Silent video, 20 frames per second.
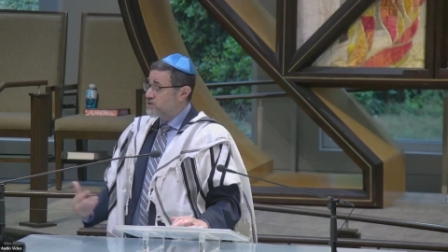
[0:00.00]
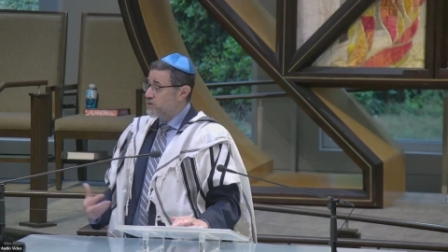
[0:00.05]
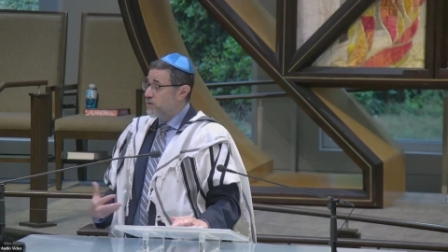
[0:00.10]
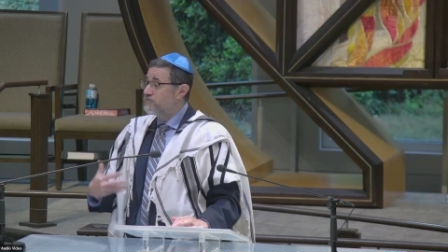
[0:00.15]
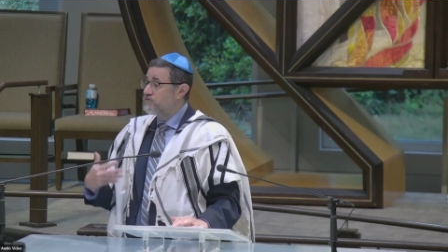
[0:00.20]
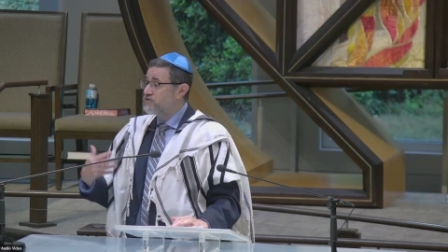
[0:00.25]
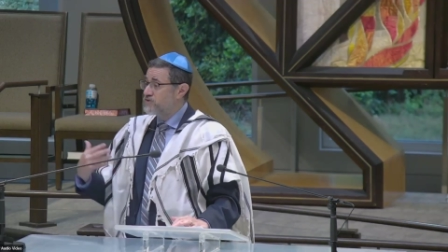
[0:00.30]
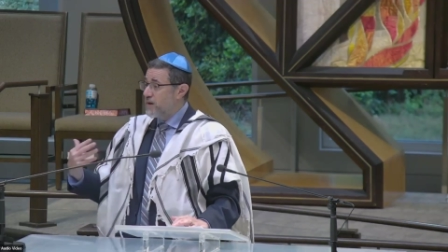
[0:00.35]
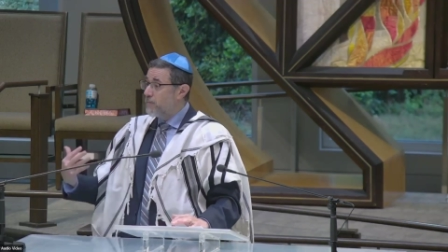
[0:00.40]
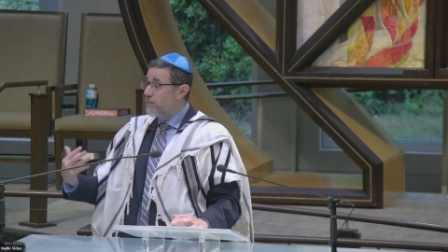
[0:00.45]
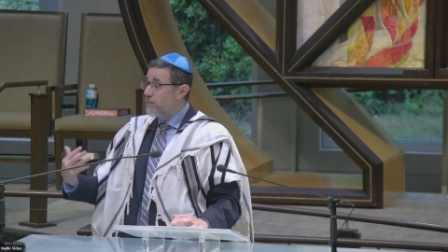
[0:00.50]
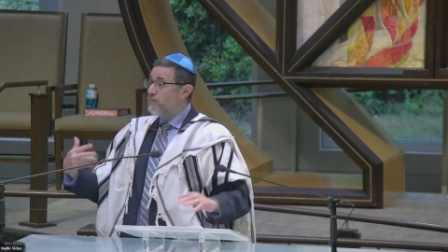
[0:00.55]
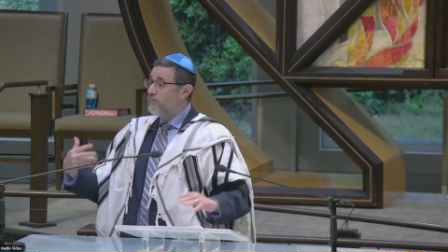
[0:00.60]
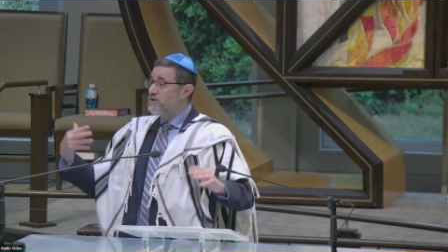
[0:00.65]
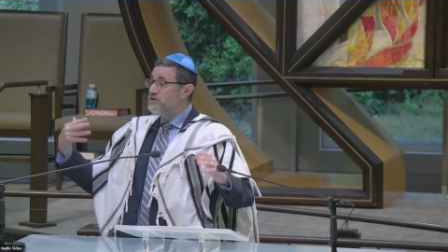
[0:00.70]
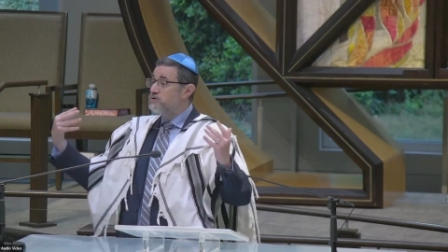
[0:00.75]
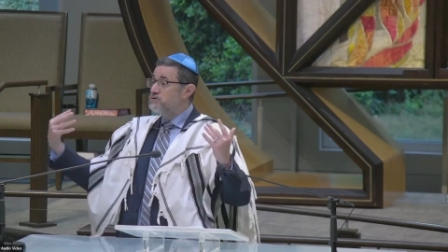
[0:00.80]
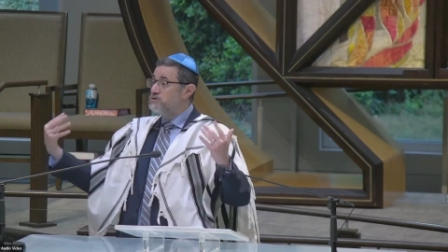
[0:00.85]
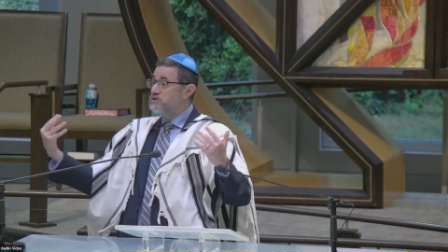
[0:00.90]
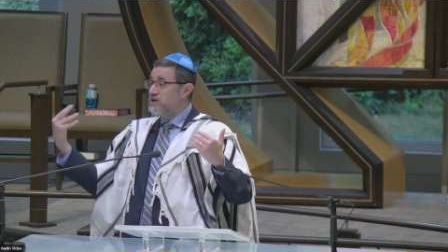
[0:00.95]
So, if someone
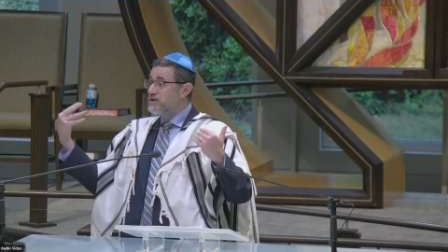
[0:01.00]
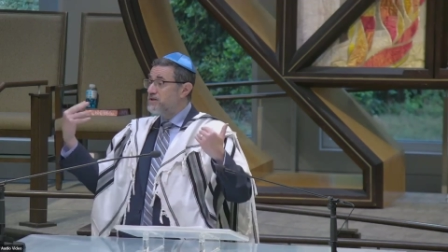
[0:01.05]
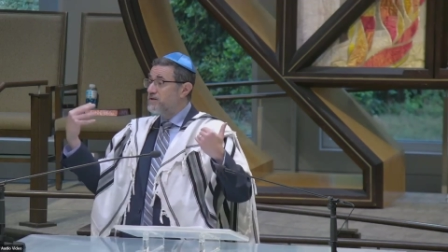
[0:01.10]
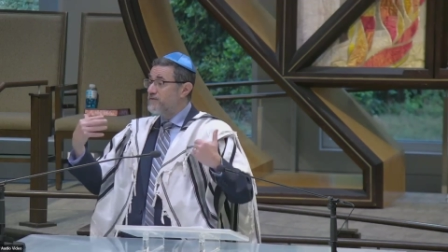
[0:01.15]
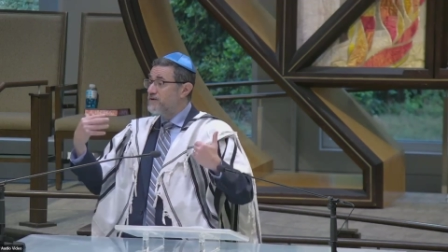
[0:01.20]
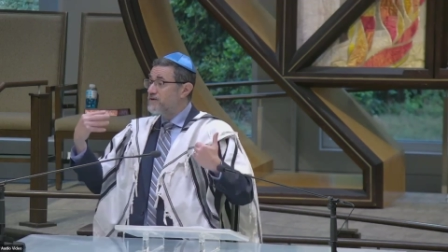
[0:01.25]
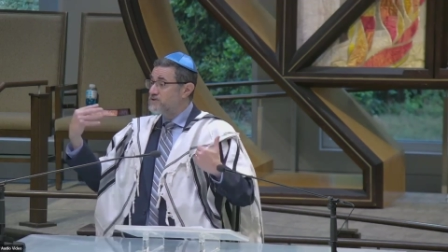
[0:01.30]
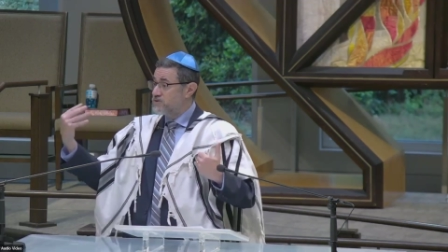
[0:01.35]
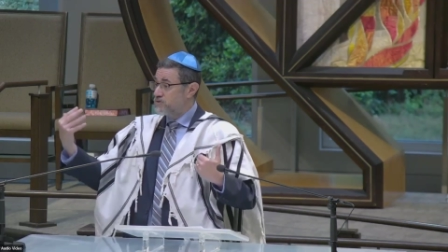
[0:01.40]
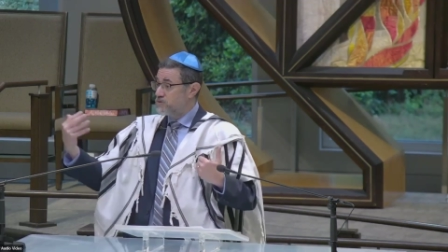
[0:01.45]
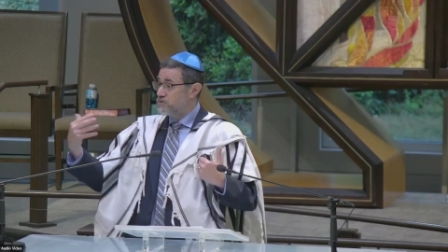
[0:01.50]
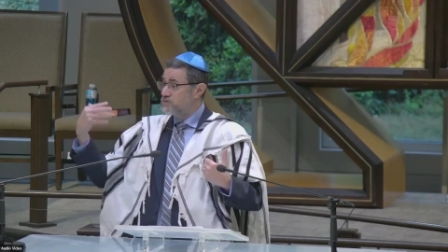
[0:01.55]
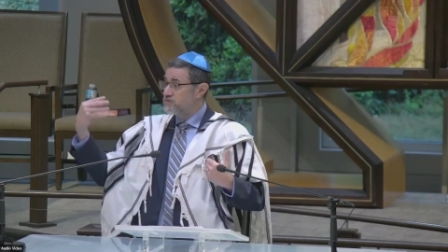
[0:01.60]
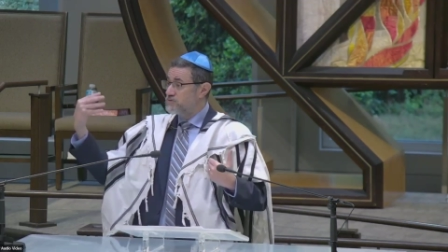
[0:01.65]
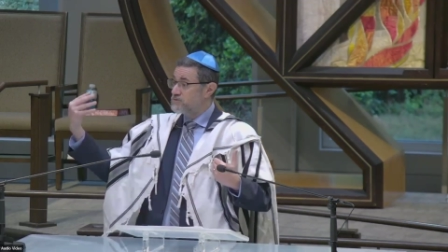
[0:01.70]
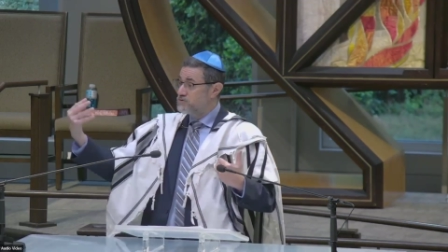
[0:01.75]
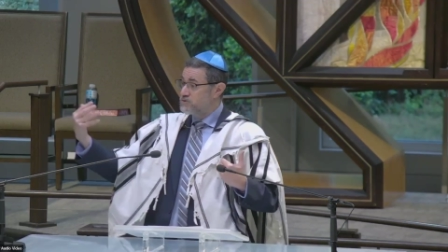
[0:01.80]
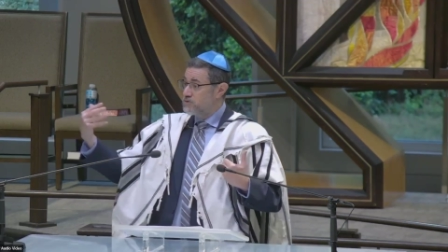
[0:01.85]
was used to living certain,